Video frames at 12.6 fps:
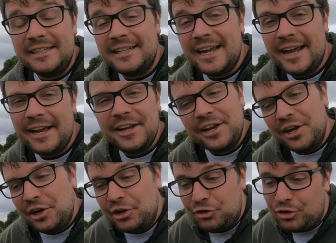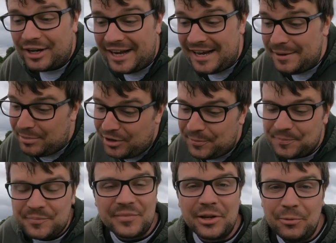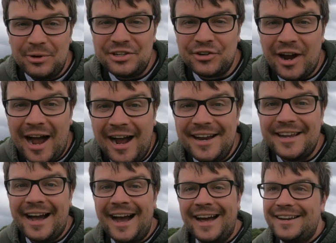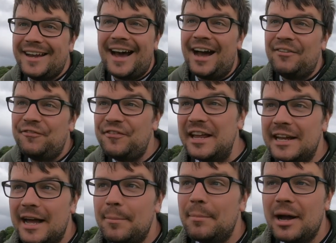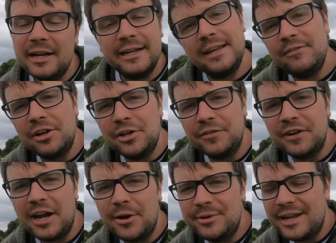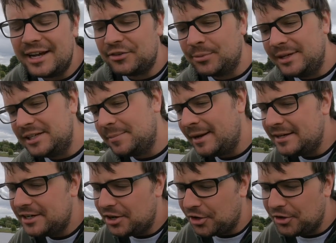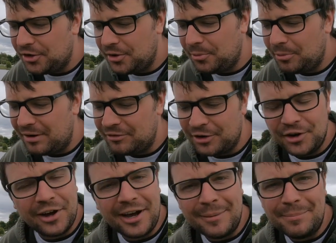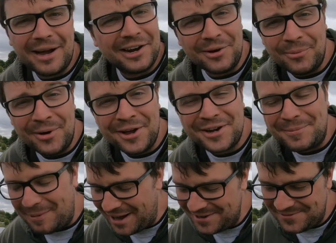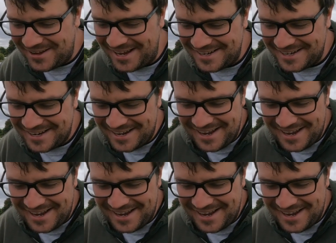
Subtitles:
yeah, tricky, but we tried, and I think I might give it another go next week, depending on whether or not I'm back at work by then.